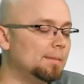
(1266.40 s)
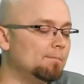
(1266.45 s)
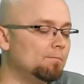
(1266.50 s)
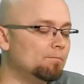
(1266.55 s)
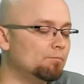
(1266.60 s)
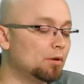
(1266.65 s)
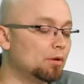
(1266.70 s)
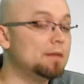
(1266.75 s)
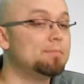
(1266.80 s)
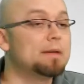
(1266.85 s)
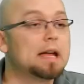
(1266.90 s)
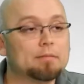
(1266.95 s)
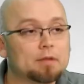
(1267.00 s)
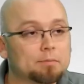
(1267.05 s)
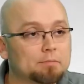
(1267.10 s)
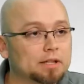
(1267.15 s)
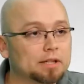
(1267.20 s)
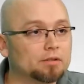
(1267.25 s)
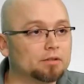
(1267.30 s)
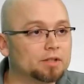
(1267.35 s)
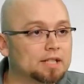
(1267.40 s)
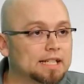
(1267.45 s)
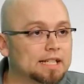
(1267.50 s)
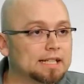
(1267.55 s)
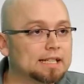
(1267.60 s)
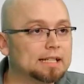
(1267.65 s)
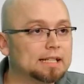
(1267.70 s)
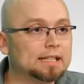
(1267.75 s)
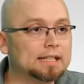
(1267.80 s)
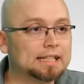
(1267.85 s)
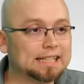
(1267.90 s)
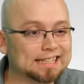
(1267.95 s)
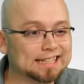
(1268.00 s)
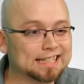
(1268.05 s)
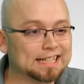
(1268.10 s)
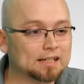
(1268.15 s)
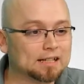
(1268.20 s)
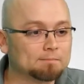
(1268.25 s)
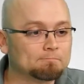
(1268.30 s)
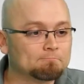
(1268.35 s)
prepayment penalty in
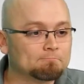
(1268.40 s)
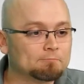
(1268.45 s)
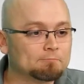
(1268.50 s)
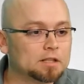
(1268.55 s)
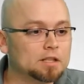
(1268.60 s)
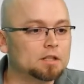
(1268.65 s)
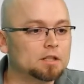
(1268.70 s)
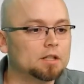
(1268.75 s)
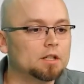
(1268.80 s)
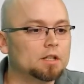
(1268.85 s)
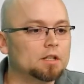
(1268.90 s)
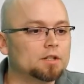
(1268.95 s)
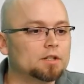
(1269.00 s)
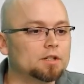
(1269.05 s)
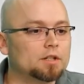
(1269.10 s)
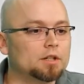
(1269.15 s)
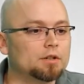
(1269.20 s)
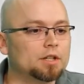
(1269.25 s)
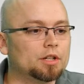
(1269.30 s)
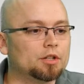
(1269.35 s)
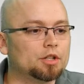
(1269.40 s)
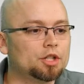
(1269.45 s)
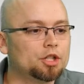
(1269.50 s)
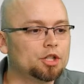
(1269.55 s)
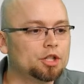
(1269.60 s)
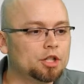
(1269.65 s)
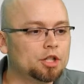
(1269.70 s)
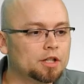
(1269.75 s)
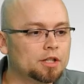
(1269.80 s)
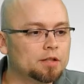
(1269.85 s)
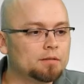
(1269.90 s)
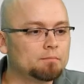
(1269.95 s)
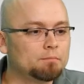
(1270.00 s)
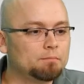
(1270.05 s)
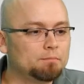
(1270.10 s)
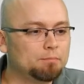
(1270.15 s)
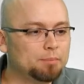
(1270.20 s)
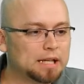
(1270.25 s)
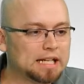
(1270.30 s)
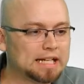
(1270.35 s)
there. So there
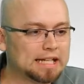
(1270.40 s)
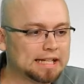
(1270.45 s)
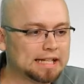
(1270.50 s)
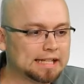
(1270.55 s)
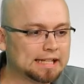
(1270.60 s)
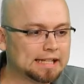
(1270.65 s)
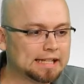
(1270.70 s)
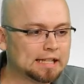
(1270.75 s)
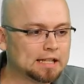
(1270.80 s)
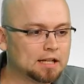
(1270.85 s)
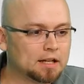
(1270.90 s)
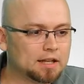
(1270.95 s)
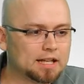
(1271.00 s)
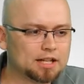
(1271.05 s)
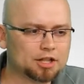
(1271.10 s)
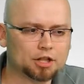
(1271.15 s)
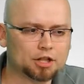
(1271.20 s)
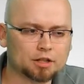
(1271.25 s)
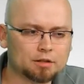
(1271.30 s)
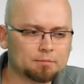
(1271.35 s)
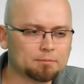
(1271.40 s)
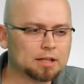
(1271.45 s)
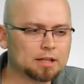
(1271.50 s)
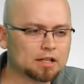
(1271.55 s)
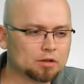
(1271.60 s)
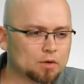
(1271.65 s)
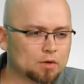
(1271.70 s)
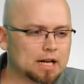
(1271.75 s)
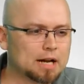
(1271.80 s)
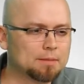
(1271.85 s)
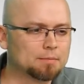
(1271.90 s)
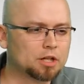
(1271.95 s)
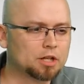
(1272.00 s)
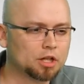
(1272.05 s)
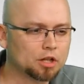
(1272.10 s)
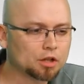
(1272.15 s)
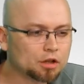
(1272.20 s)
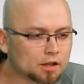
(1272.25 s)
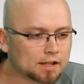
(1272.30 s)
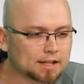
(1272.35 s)
shouldn't be, I'm
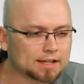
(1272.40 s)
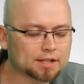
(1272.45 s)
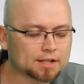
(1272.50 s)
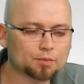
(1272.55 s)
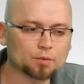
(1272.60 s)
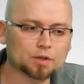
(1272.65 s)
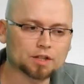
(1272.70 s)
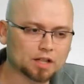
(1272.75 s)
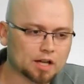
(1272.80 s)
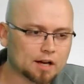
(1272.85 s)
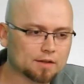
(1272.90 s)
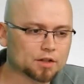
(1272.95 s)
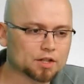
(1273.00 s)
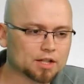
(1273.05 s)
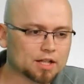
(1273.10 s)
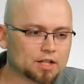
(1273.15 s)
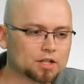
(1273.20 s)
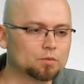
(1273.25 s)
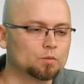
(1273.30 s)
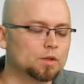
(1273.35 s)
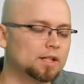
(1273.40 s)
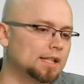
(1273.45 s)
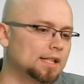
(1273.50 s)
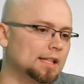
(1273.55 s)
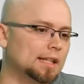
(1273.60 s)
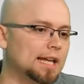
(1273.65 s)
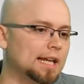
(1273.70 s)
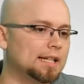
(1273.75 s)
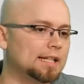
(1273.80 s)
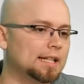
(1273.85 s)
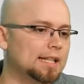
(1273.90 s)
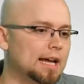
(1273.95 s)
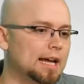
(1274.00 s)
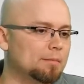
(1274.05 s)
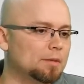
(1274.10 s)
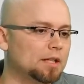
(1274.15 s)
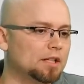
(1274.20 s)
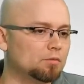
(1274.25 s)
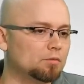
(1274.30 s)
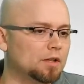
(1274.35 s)
curious what the conversation was that led to
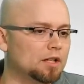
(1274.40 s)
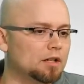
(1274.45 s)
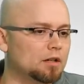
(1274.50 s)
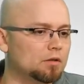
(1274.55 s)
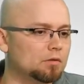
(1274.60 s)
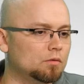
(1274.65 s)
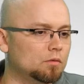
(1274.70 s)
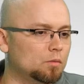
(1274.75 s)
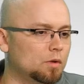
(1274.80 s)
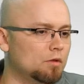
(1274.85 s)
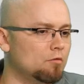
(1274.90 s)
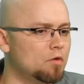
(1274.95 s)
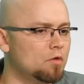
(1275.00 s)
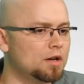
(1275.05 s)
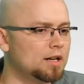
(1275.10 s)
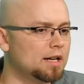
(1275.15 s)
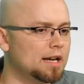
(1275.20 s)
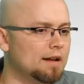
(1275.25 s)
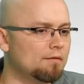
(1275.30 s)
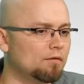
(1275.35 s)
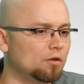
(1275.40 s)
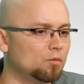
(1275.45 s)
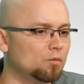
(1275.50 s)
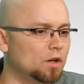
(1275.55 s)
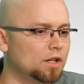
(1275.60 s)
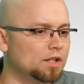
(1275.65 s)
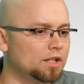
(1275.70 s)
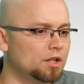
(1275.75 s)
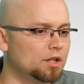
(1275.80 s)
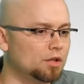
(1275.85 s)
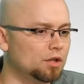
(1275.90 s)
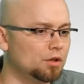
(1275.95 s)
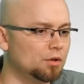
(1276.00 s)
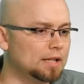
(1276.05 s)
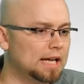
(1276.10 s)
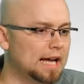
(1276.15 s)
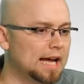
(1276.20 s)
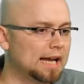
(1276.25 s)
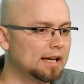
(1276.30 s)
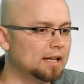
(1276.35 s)
that, because we wouldn't ever want to do
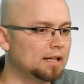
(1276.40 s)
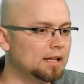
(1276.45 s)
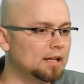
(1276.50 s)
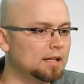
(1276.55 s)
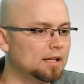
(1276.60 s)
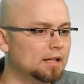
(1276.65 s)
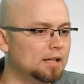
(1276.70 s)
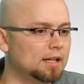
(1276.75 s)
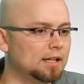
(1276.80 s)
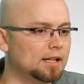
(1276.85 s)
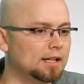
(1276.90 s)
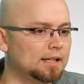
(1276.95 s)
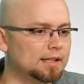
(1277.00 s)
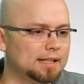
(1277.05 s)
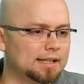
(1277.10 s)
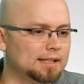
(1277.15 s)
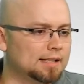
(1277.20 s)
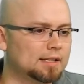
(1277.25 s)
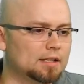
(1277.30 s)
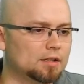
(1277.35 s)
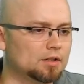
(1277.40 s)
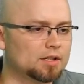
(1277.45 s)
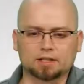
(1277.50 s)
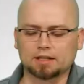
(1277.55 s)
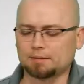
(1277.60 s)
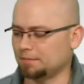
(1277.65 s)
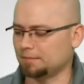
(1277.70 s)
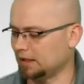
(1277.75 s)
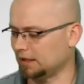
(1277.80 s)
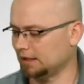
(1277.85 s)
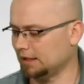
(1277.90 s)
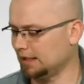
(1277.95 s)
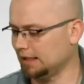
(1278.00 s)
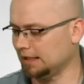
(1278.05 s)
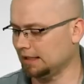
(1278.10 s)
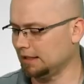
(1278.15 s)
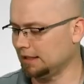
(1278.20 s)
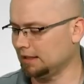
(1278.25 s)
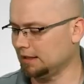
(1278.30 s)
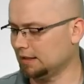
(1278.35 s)
that unless there's something that
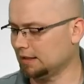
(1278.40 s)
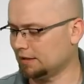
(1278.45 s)
he